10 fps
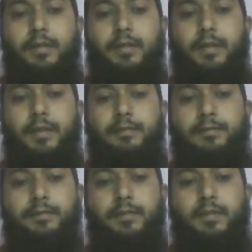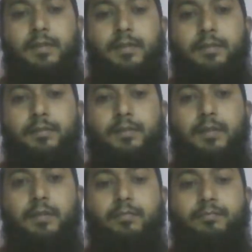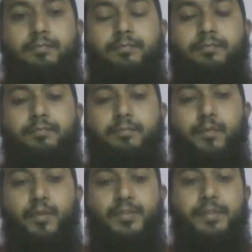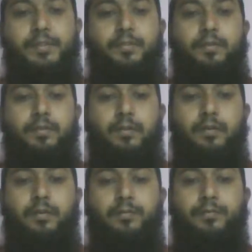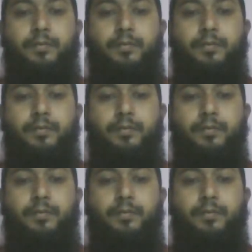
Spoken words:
and the process of